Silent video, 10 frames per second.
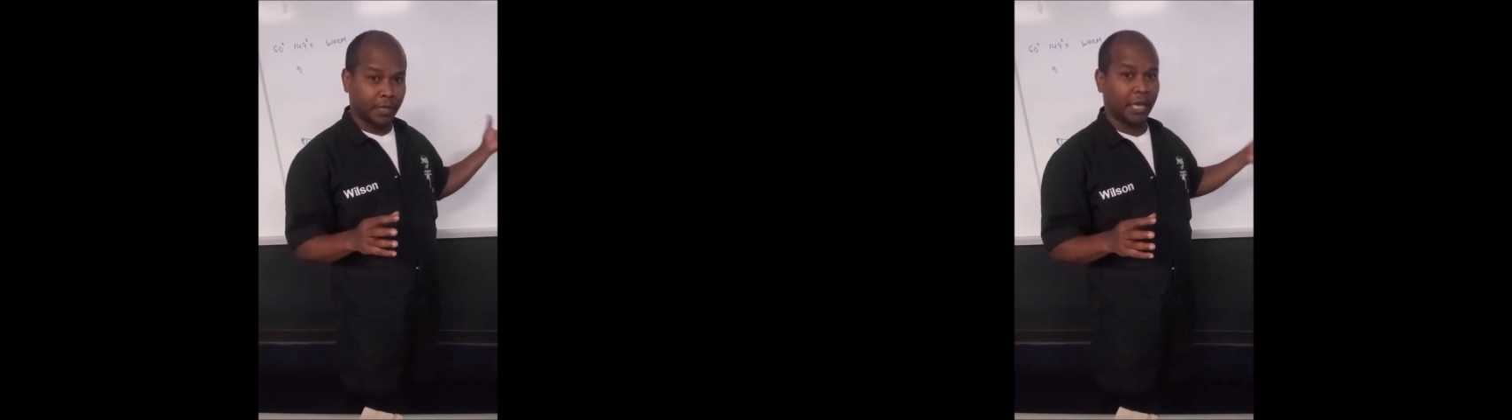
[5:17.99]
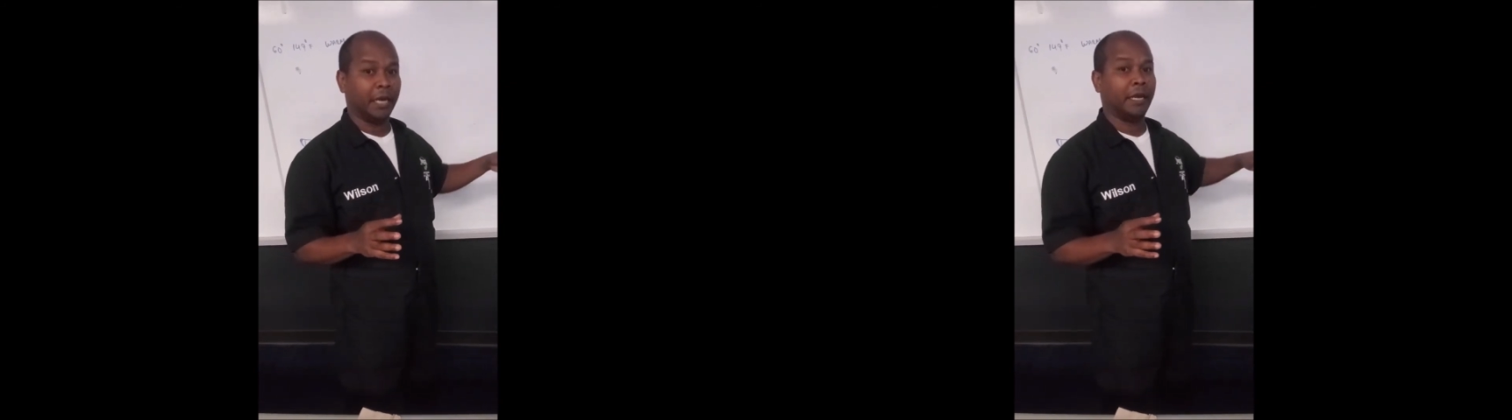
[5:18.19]

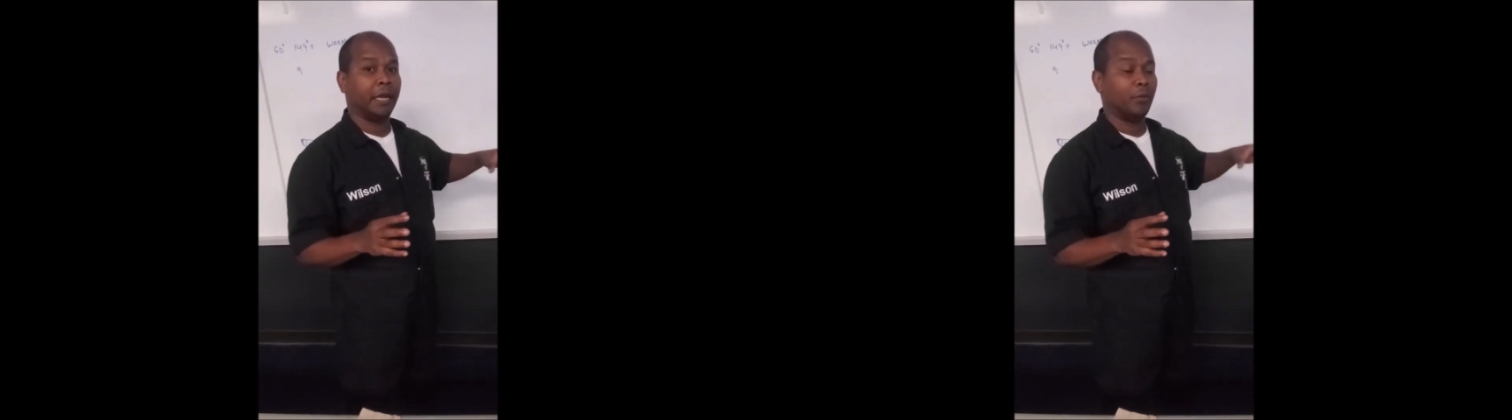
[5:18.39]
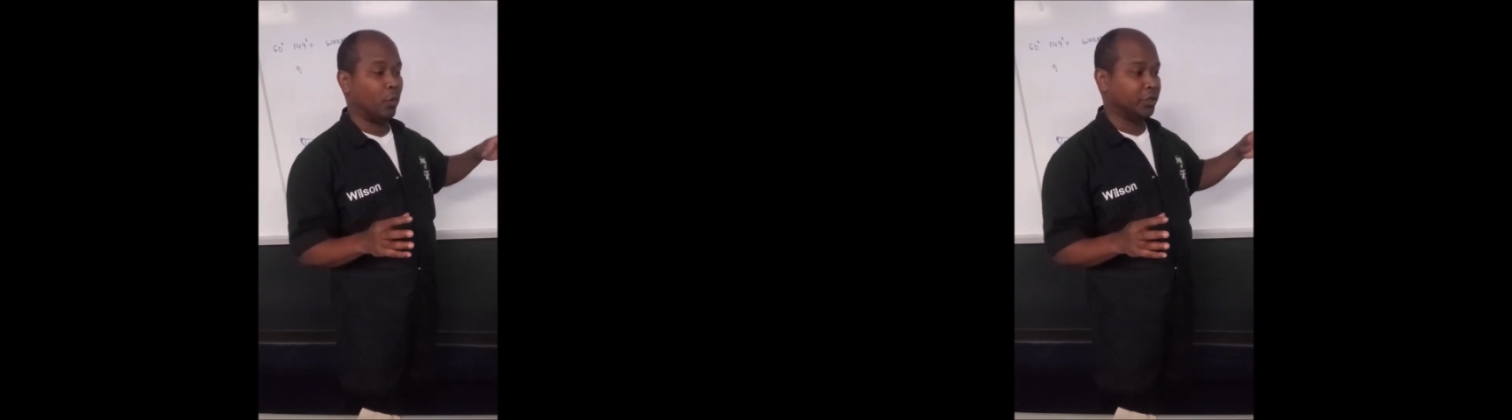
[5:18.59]
And
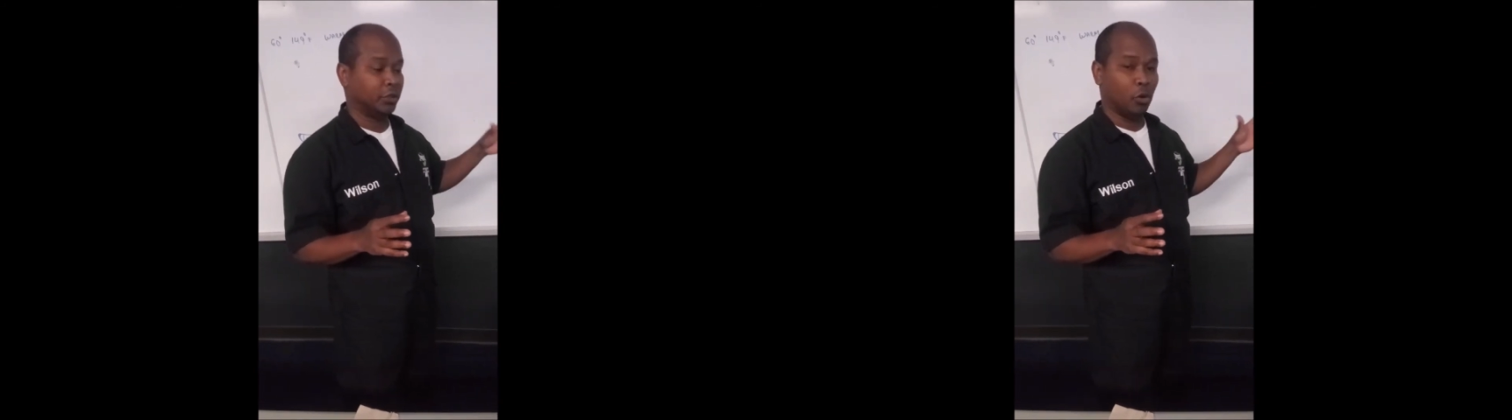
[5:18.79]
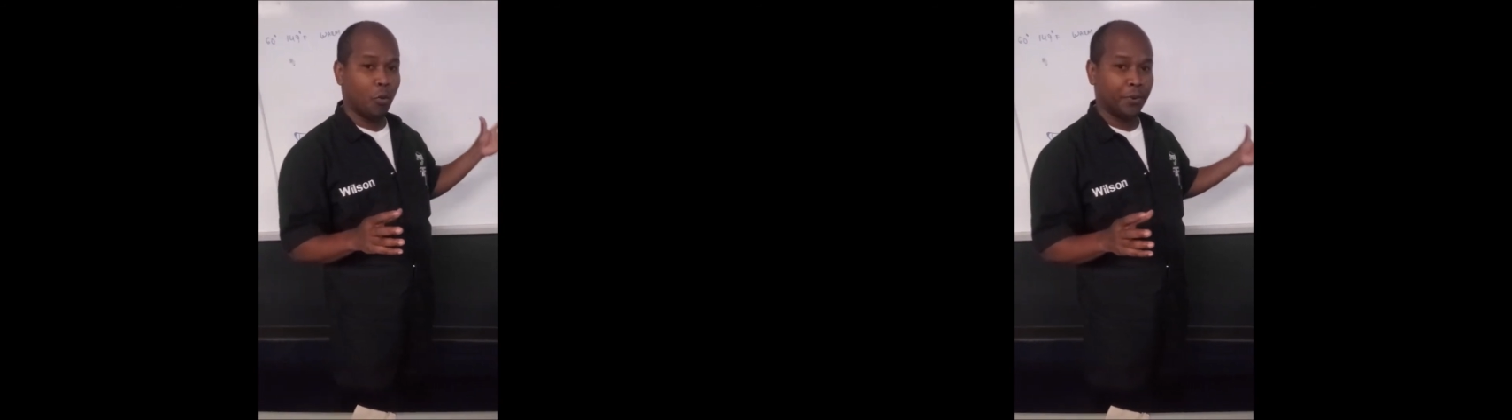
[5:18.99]
then once
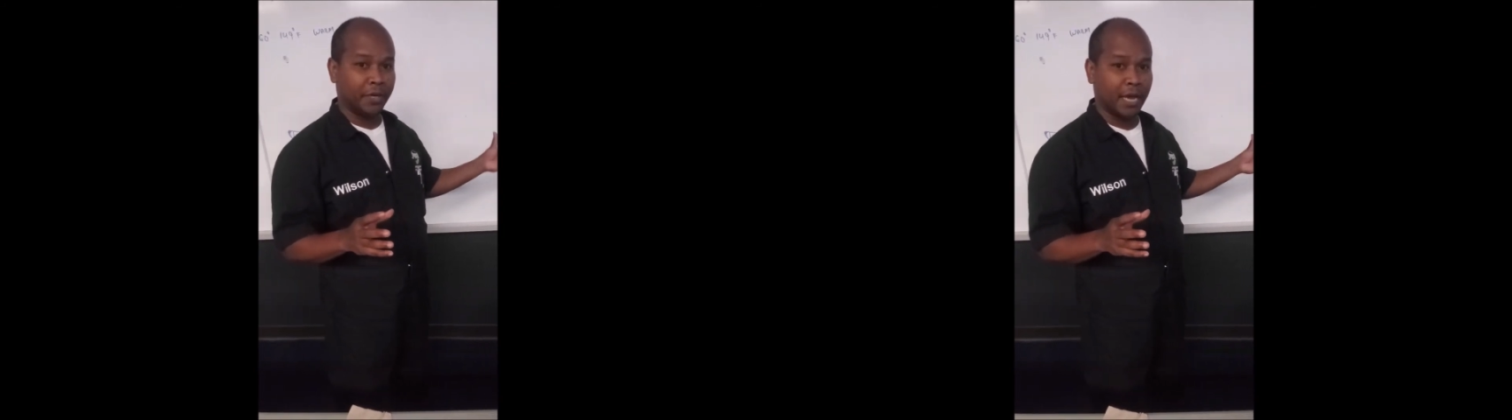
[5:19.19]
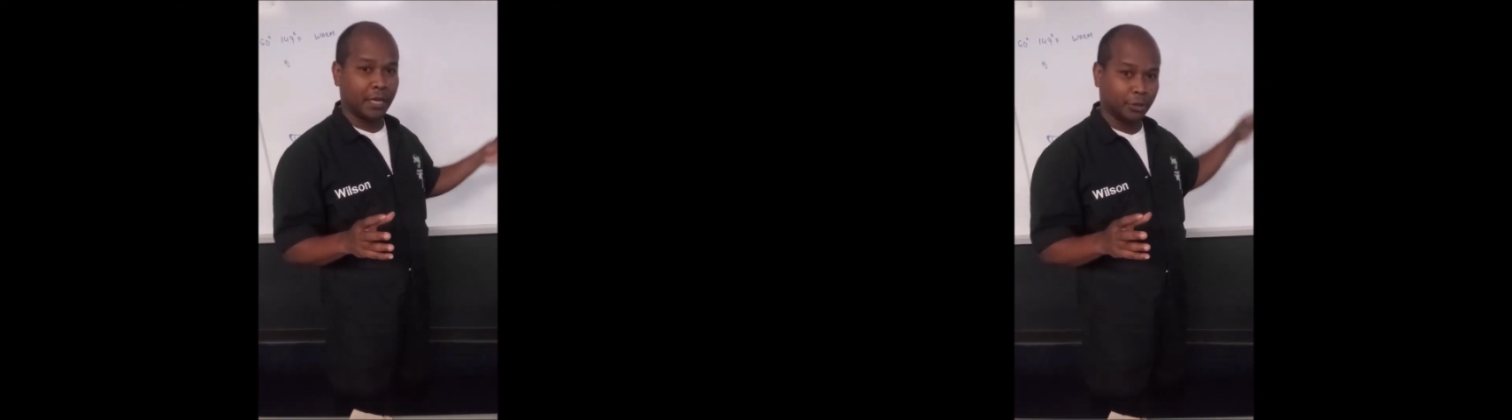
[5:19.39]
you open
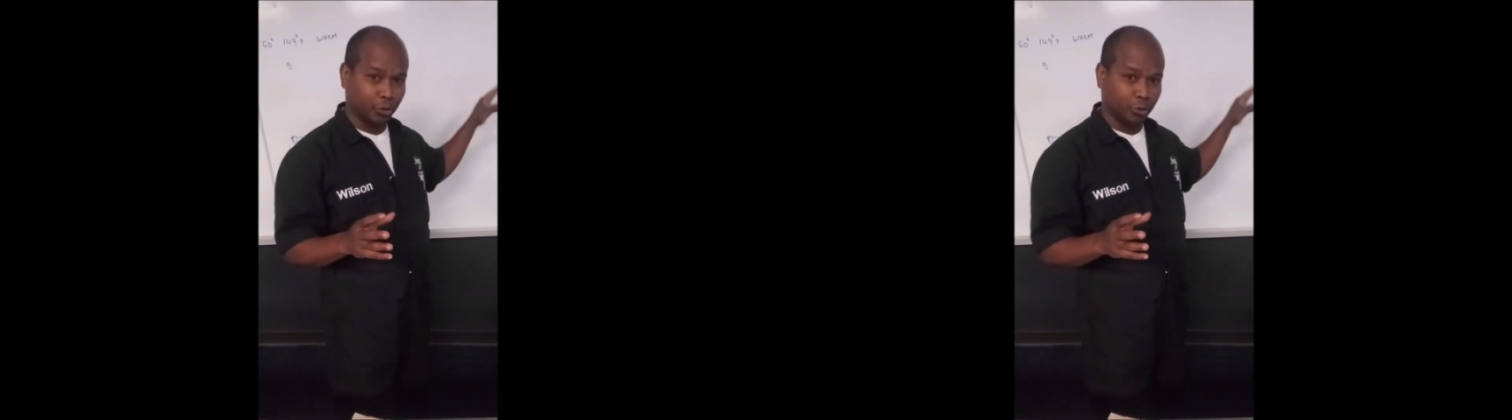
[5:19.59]
that,